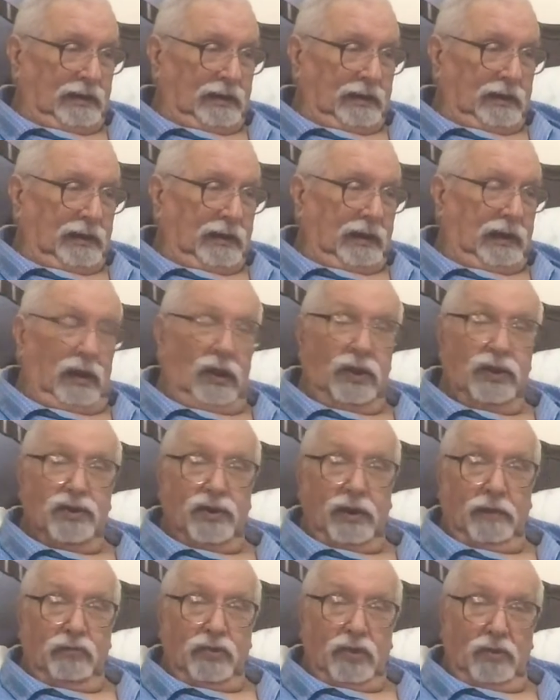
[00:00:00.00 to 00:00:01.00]
And I
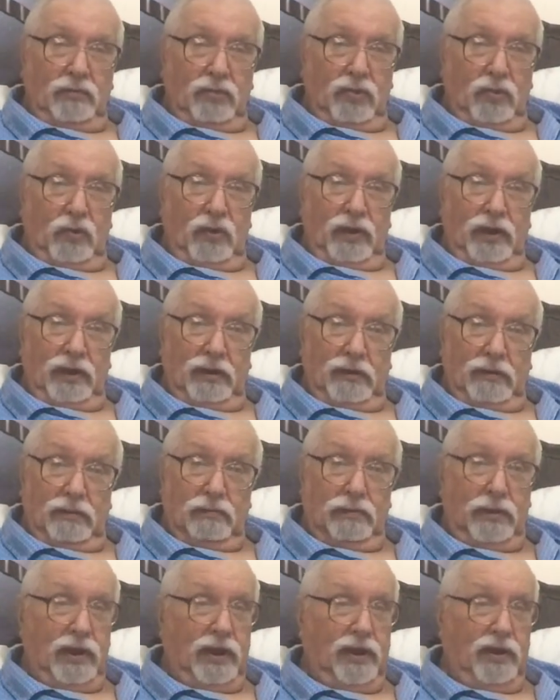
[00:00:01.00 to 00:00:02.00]
stepped on board a
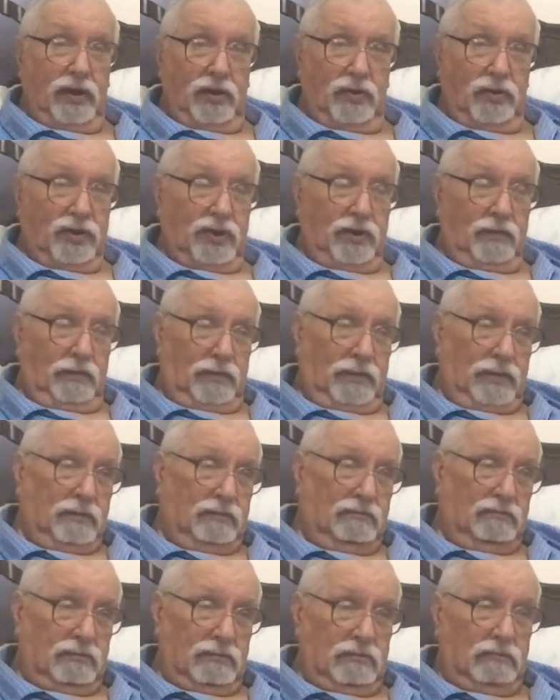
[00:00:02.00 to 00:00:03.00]
P&O ship,
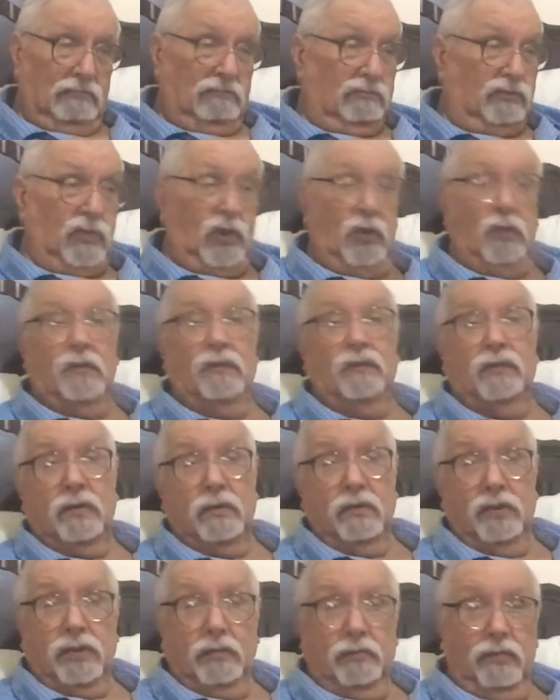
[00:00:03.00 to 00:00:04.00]
knew a few
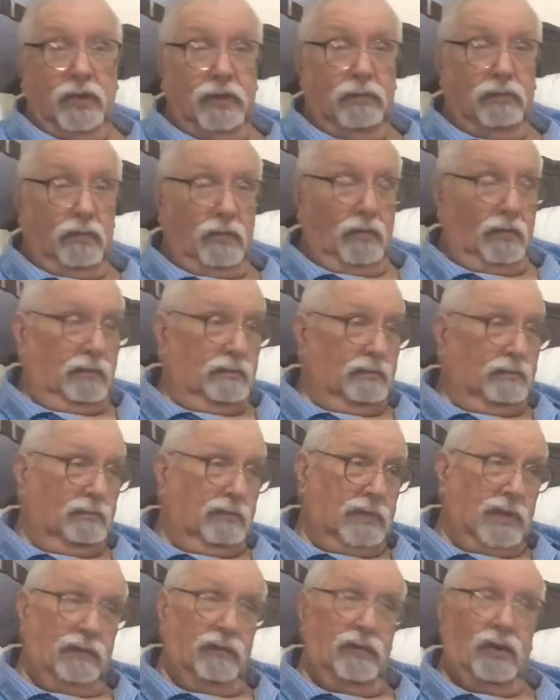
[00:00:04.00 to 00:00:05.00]
of the people,
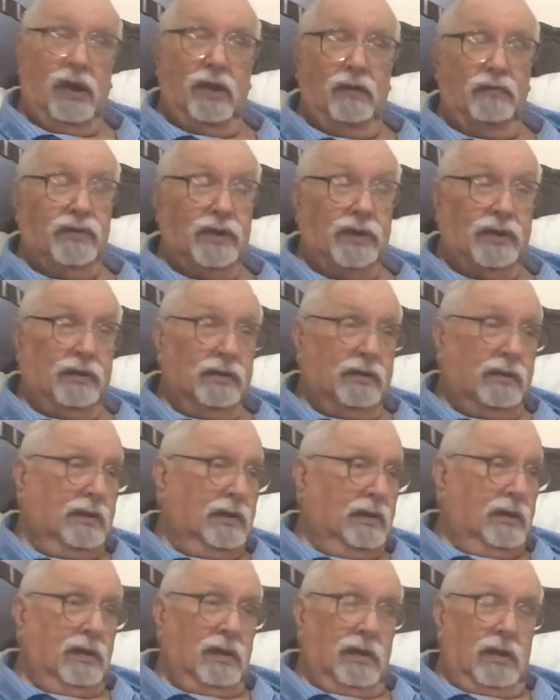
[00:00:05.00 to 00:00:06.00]
even after
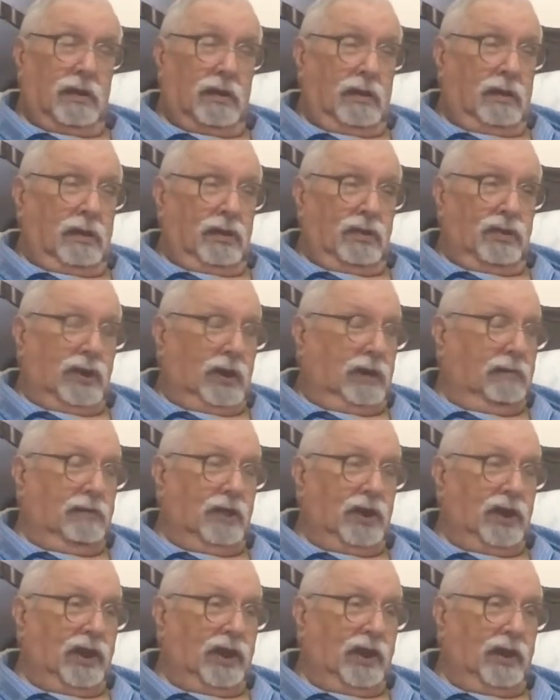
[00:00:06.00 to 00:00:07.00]
so
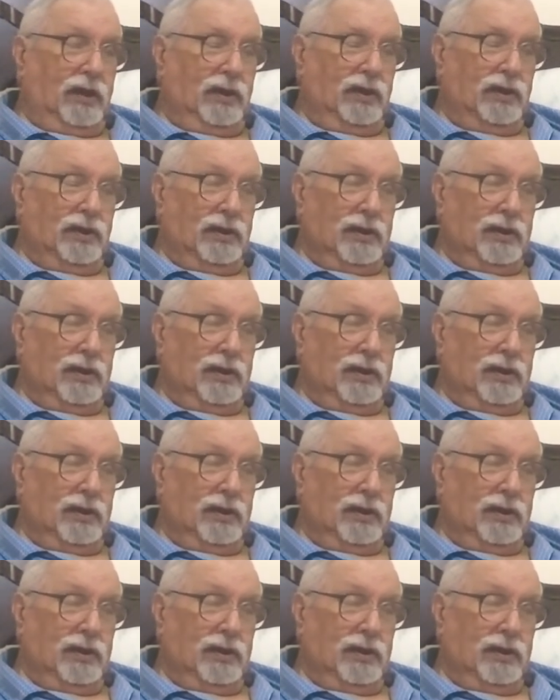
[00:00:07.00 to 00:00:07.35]
many years.